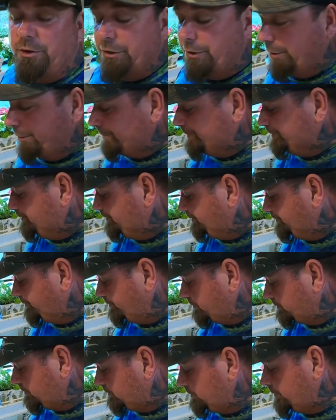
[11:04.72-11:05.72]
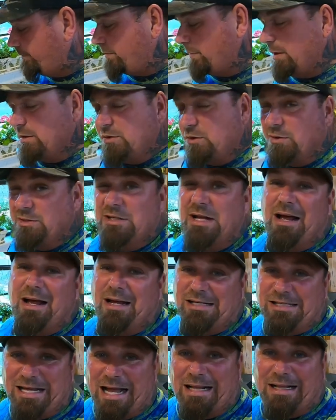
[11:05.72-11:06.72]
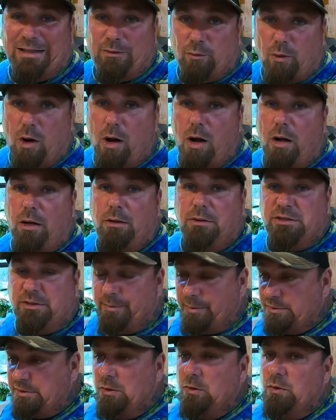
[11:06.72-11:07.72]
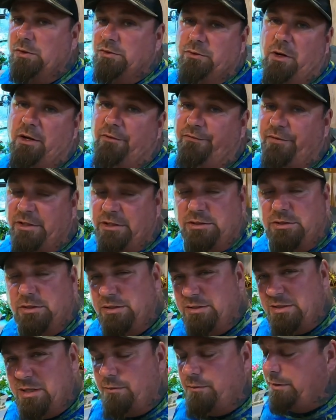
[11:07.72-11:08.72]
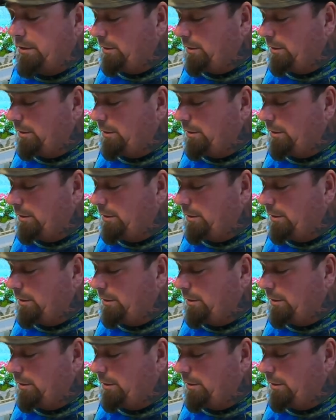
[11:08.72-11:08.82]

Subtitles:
cook. So it's not exactly raw. Some people say, oh, it's raw fish. It's not